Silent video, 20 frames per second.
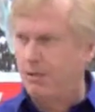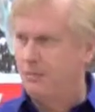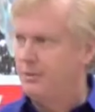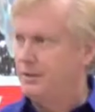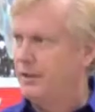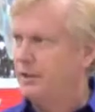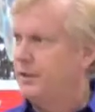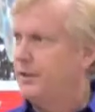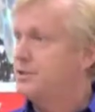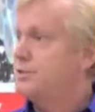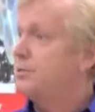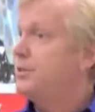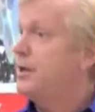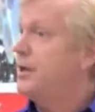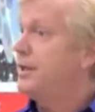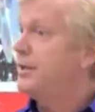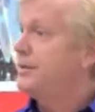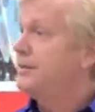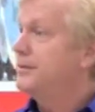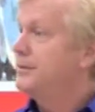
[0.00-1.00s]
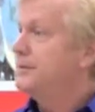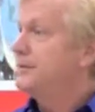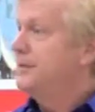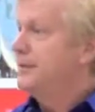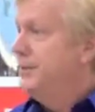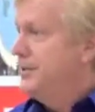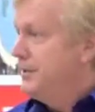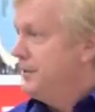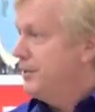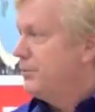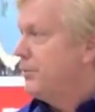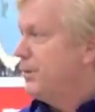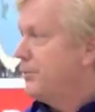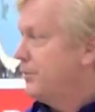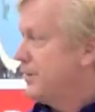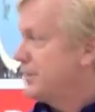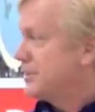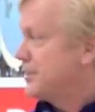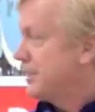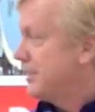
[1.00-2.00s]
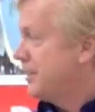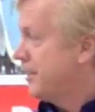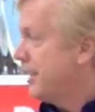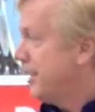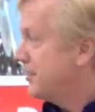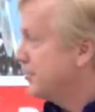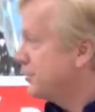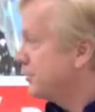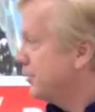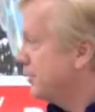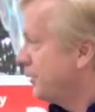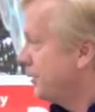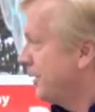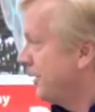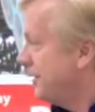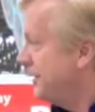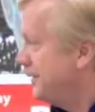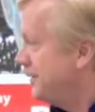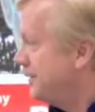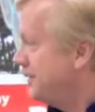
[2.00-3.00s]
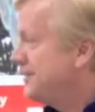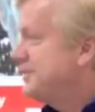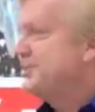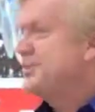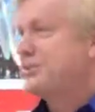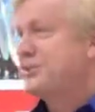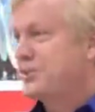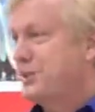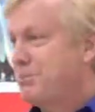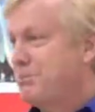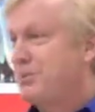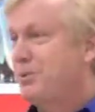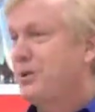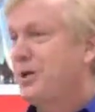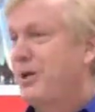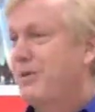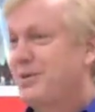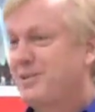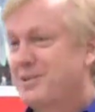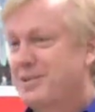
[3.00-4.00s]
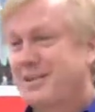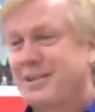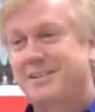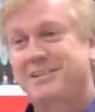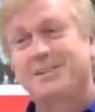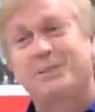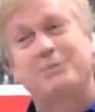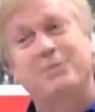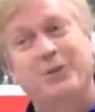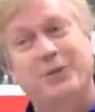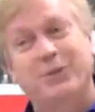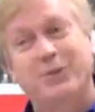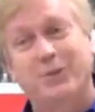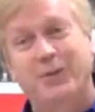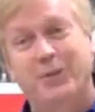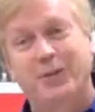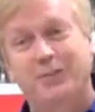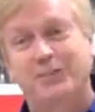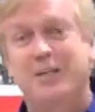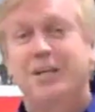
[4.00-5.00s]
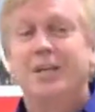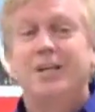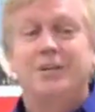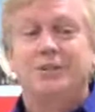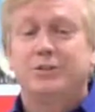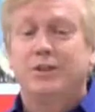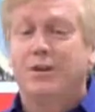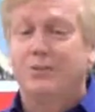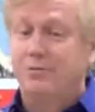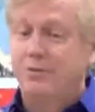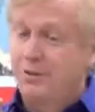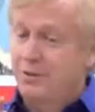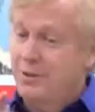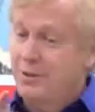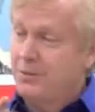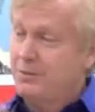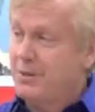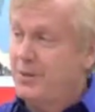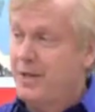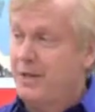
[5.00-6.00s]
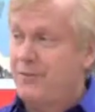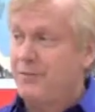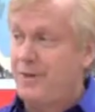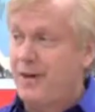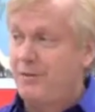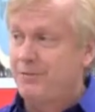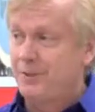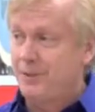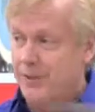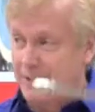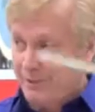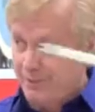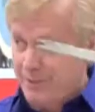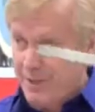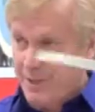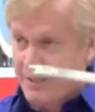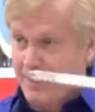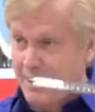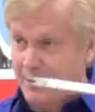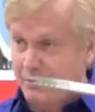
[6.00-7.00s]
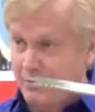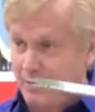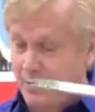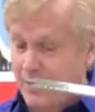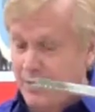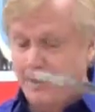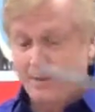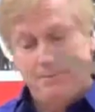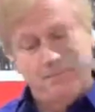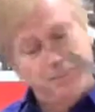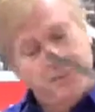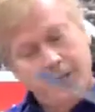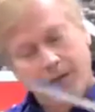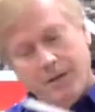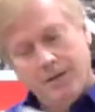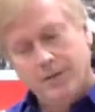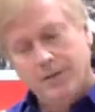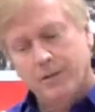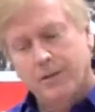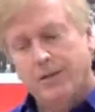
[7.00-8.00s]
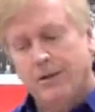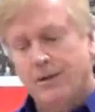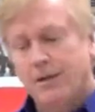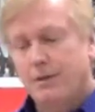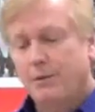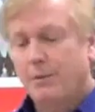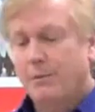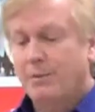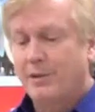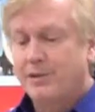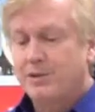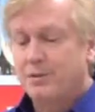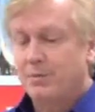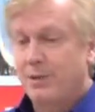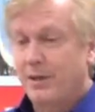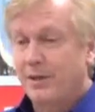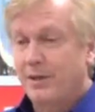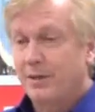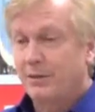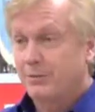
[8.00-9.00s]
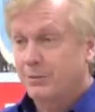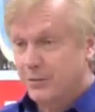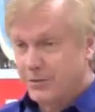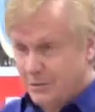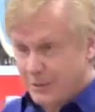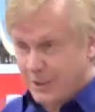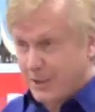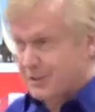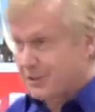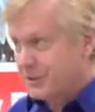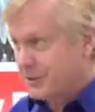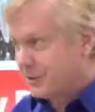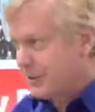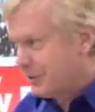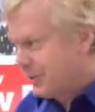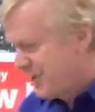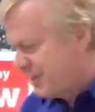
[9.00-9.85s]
over here, guess what? Why buy a set of knives from me, right? Simple advertising, but it works. So if you do me that favor and give that knife away, you go ahead and replace it. Right now, it's one you guys are going to